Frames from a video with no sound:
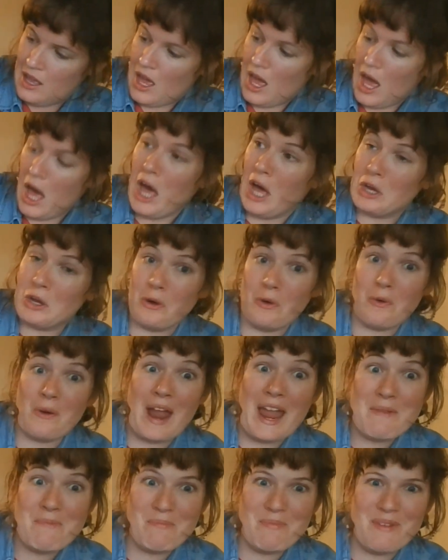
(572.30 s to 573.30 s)
A
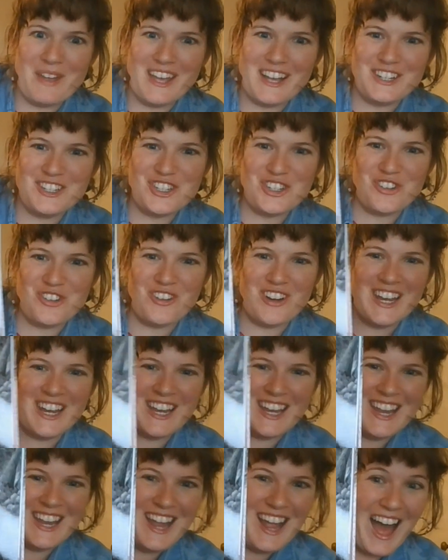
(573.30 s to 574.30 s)
great big
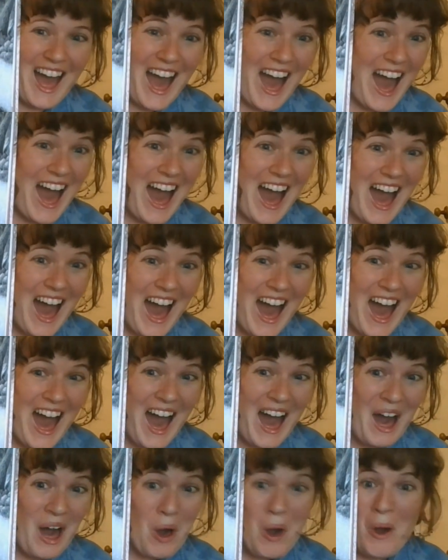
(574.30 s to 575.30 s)
tree.
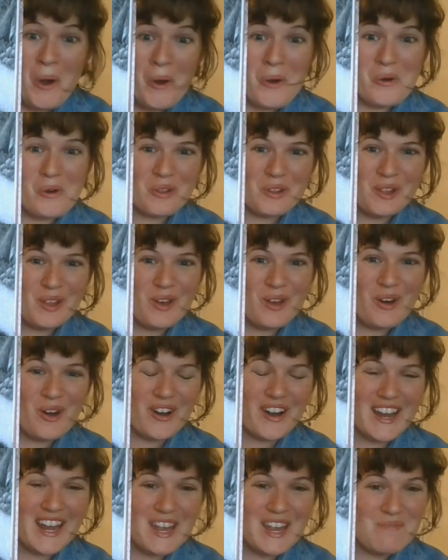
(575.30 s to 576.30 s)
Oh,
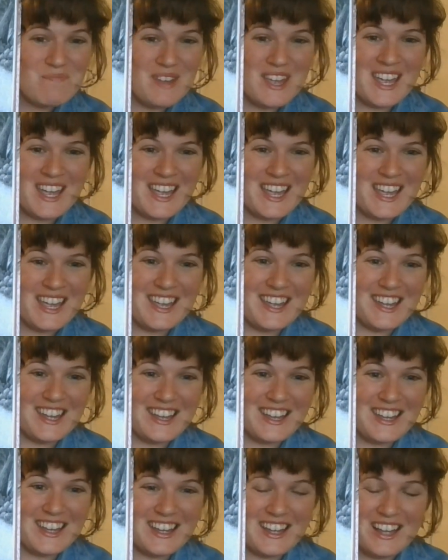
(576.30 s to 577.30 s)
glory be.
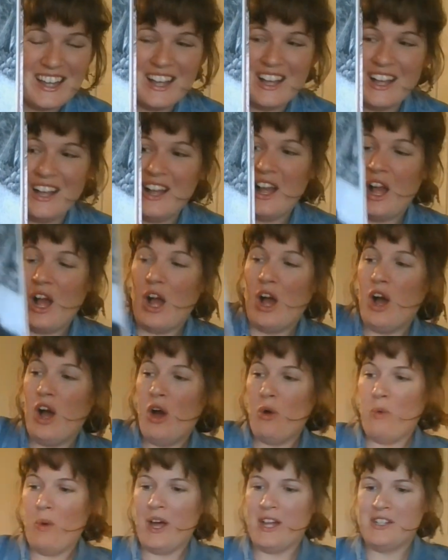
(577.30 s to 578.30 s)

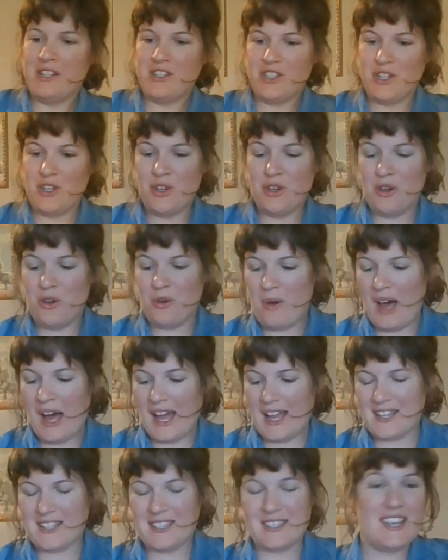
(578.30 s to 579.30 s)
What do
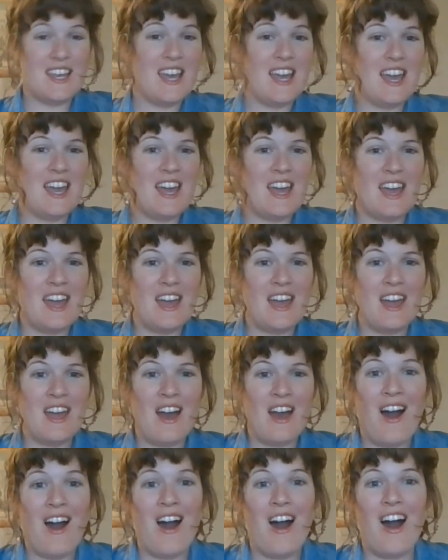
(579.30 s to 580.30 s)
I see
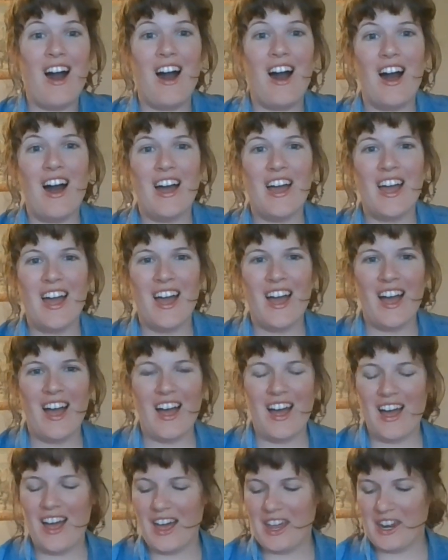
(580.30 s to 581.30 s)

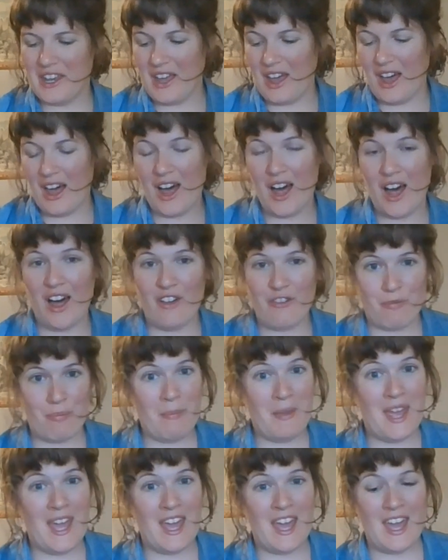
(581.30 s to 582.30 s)
ahead of
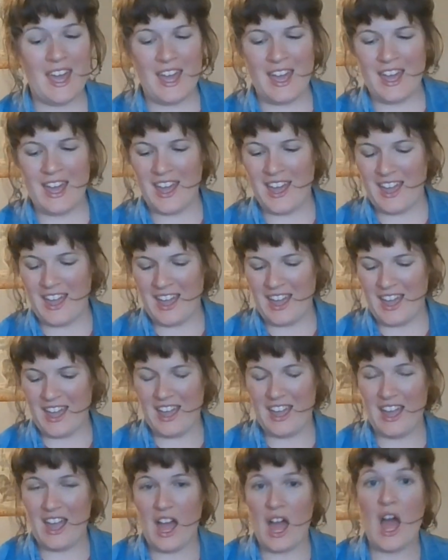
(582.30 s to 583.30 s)
me?